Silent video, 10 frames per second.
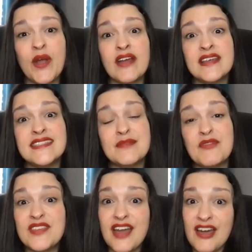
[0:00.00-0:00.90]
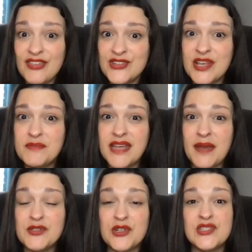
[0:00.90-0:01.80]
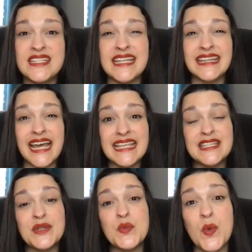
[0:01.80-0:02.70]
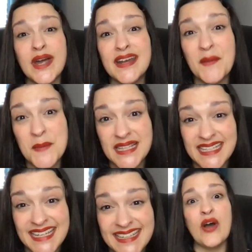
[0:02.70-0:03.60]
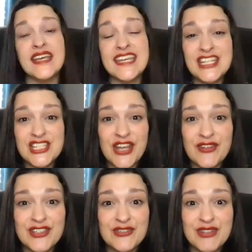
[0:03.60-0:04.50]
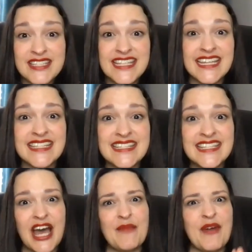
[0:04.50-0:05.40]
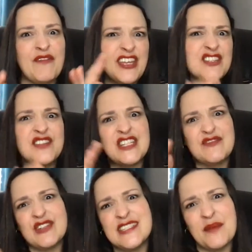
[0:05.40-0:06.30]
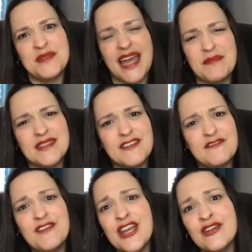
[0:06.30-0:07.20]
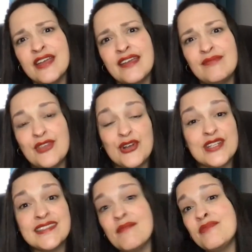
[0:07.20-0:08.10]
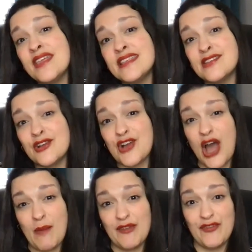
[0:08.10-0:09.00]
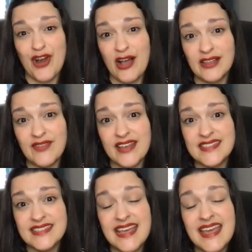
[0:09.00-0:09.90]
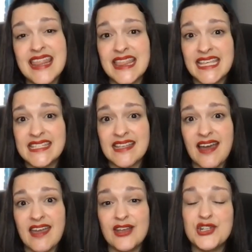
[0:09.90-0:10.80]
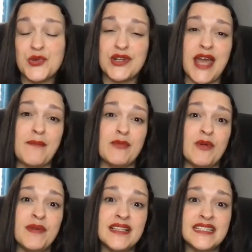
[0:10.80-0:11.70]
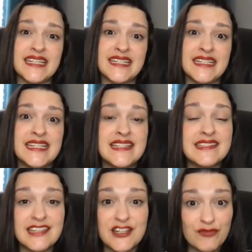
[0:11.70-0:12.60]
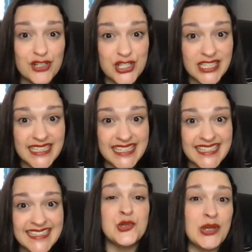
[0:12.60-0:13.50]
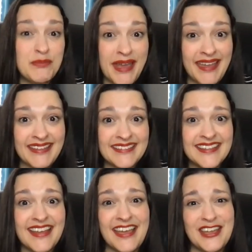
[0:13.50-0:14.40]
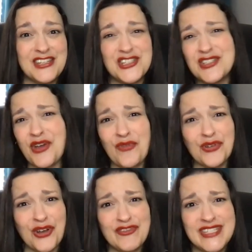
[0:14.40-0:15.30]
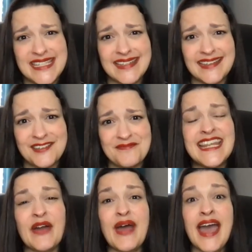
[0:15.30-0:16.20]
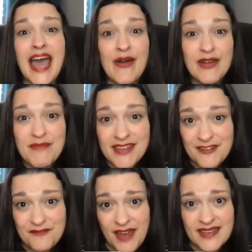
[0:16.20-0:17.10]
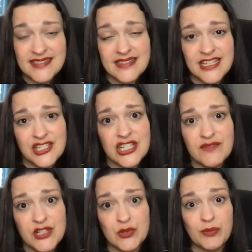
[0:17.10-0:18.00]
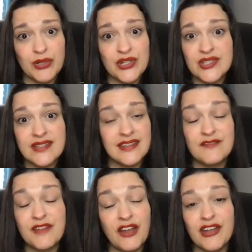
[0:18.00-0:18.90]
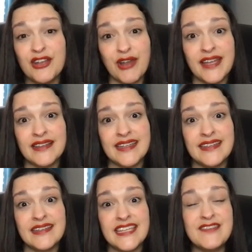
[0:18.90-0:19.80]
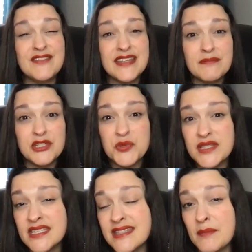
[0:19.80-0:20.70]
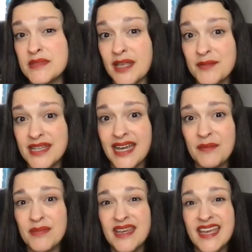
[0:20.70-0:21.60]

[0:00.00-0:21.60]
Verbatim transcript: whereas some of the other subtypes are seen in less than 1 in a million. While each characteristics uh, of each of the different subtypes can vary, there are some things that are common for all of us things like joint hypermobility, skin fragility, joint pain, and just overall fatigue. Now, how it manifests in each individual person can vary greatly, even in between the same subtype,